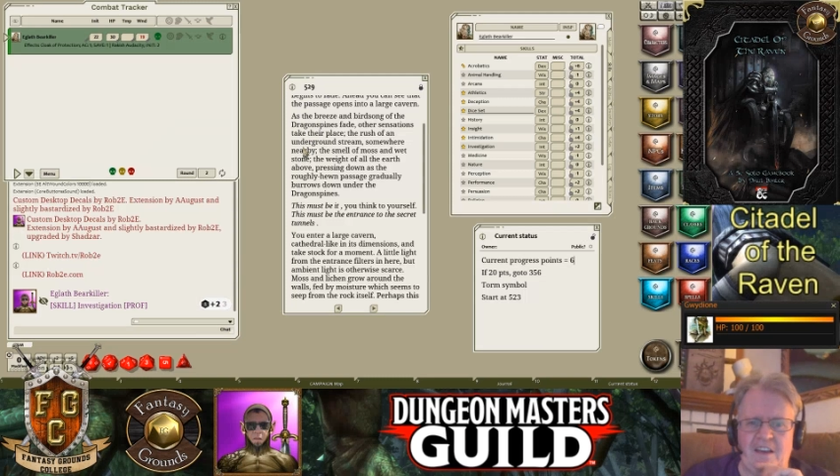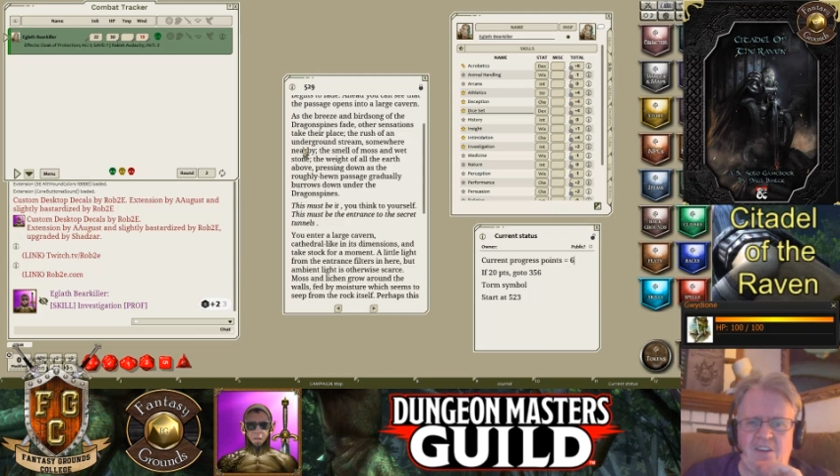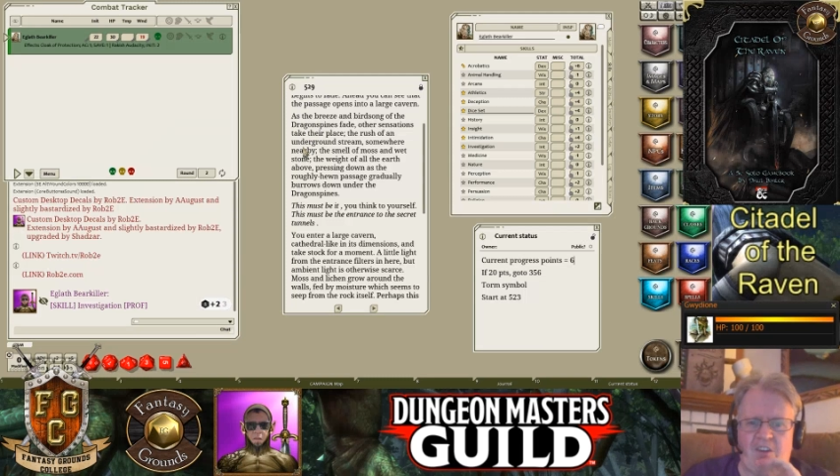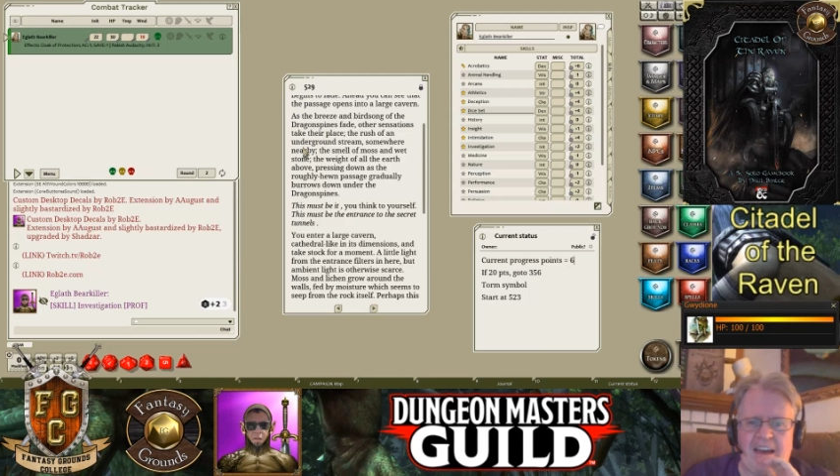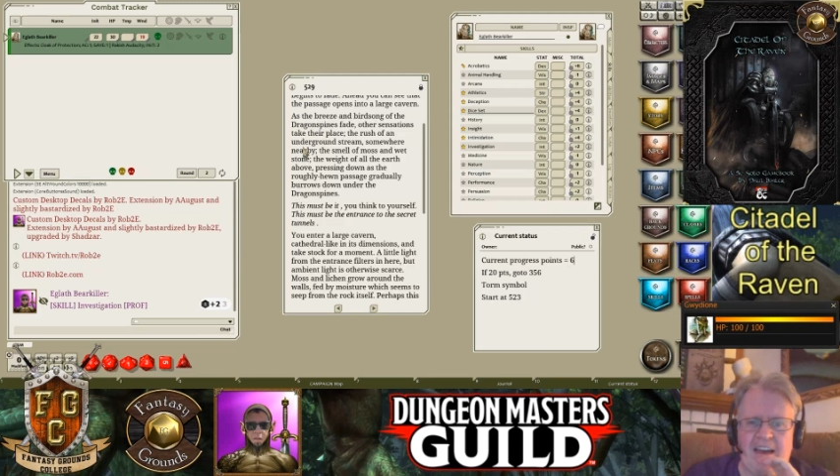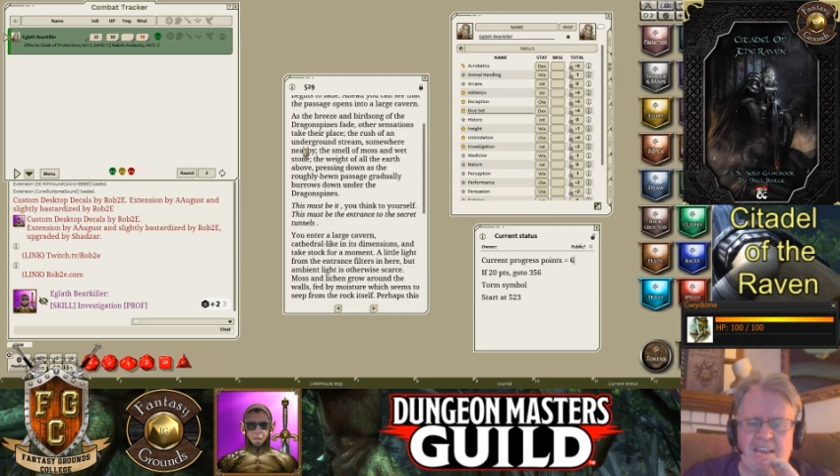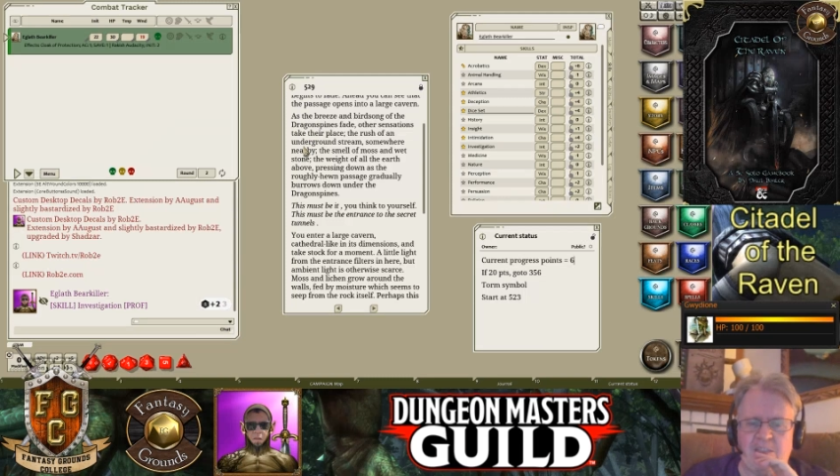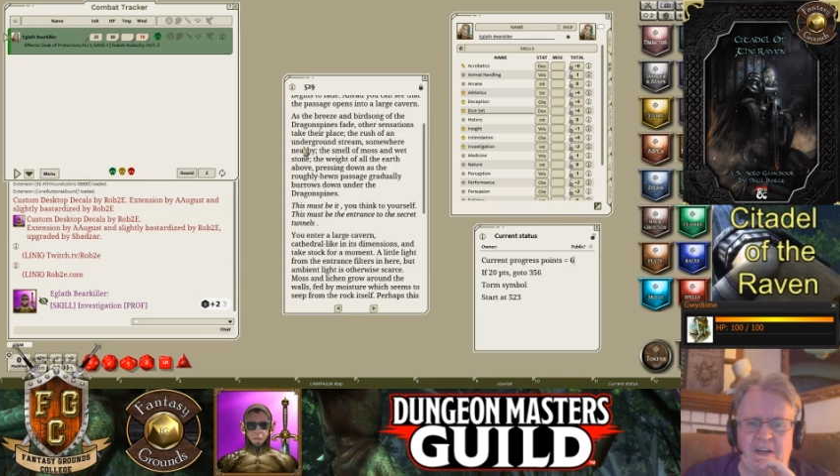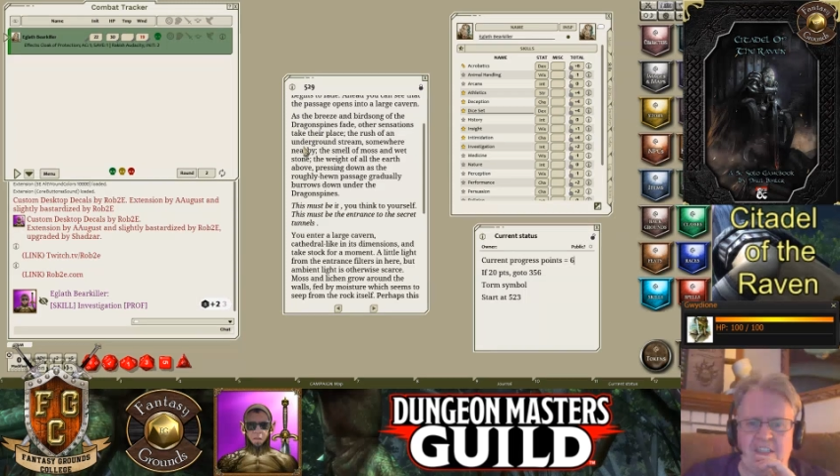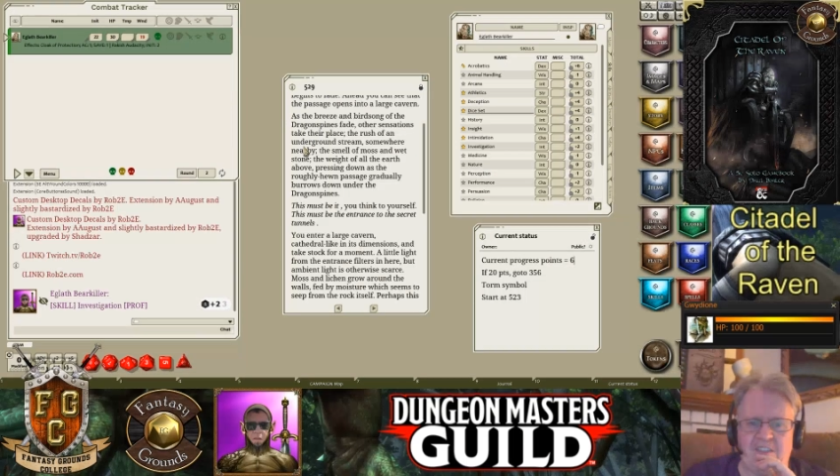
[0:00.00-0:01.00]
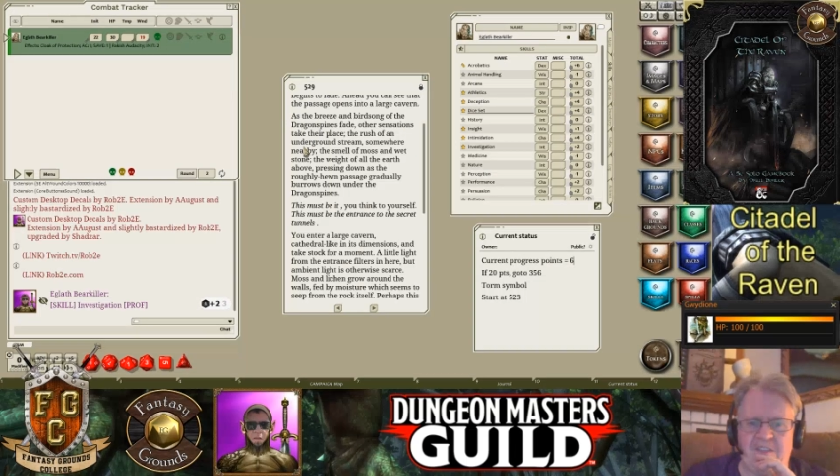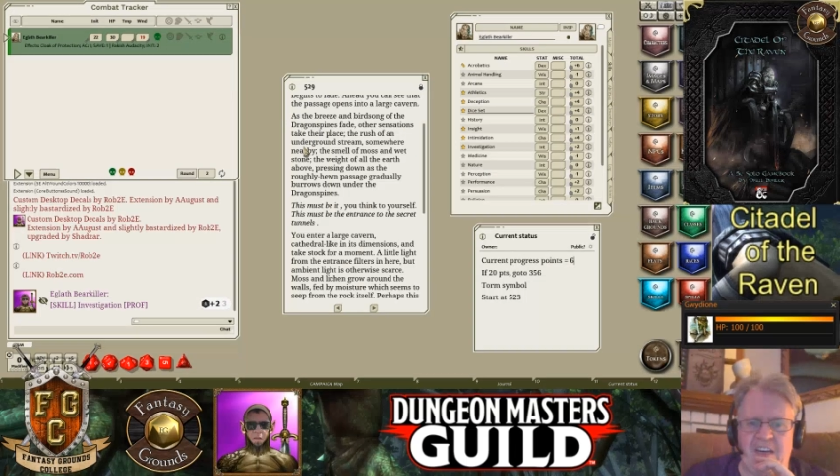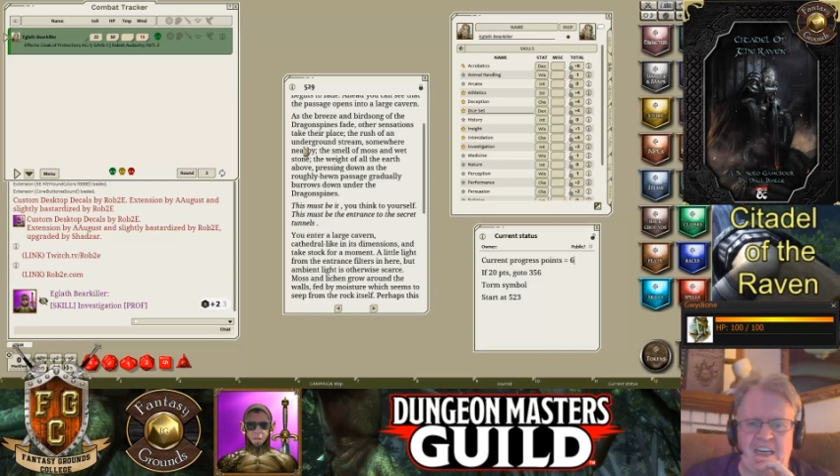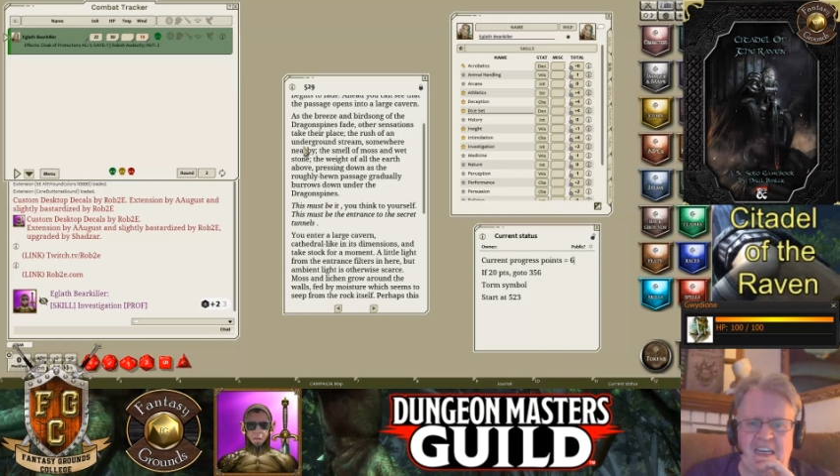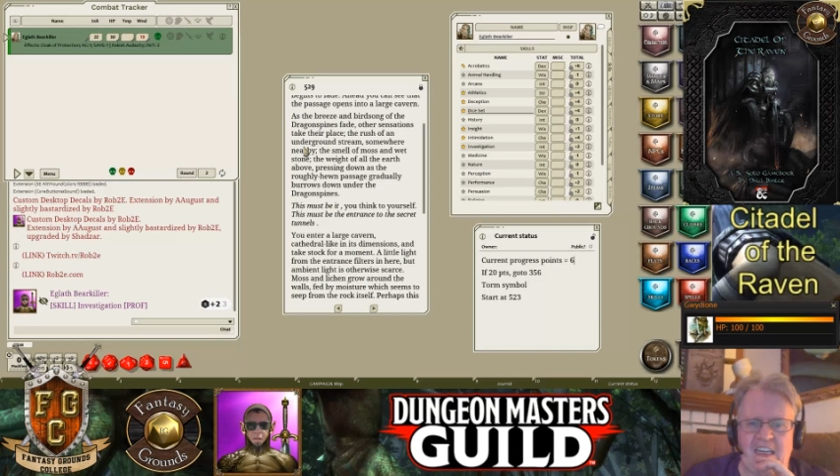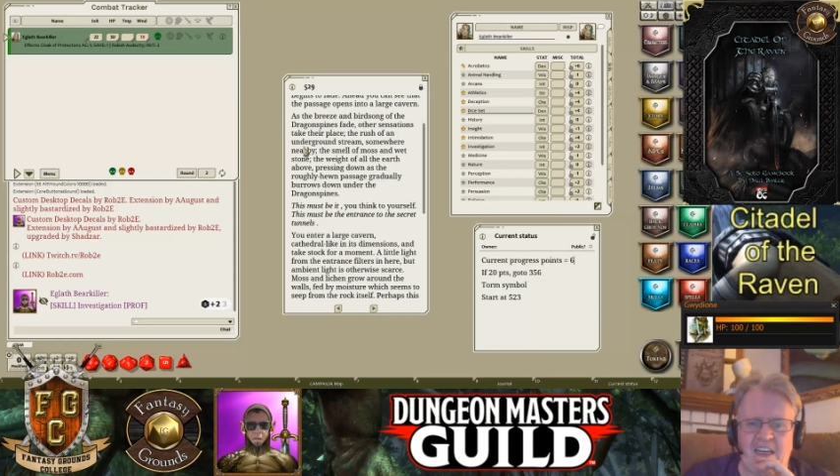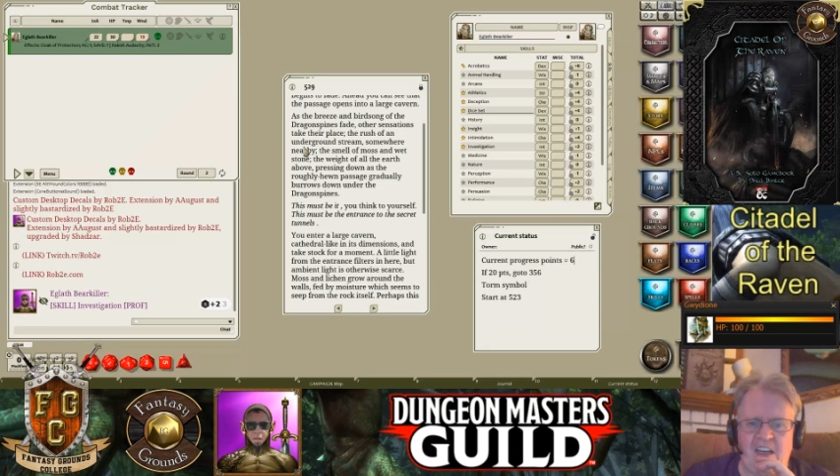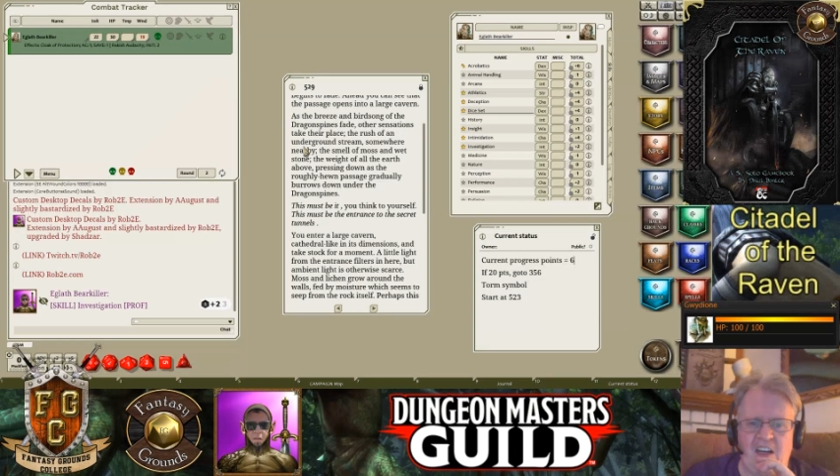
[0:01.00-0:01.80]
the dragon spines fade,